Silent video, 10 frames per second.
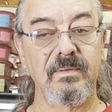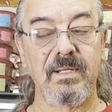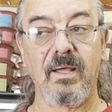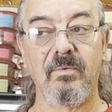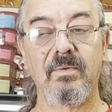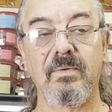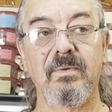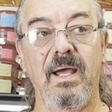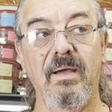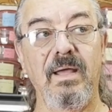Now,
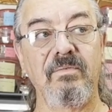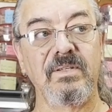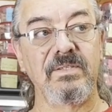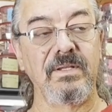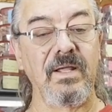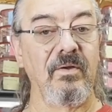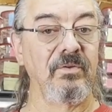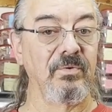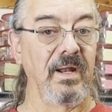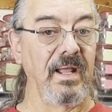I'll have to sit down
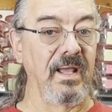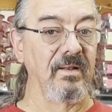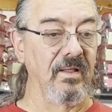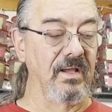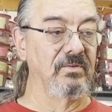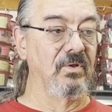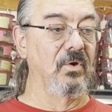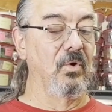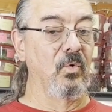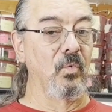and try to analyze
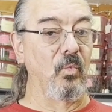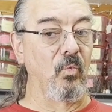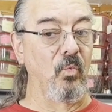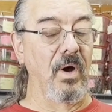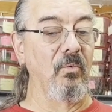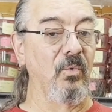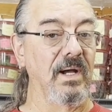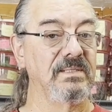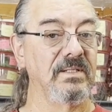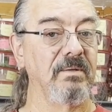what
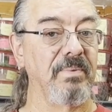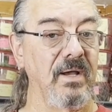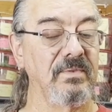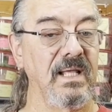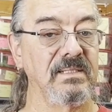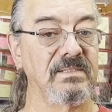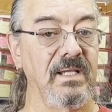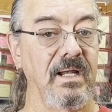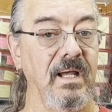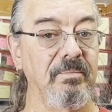was it about that
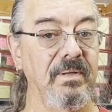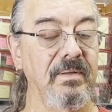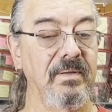setup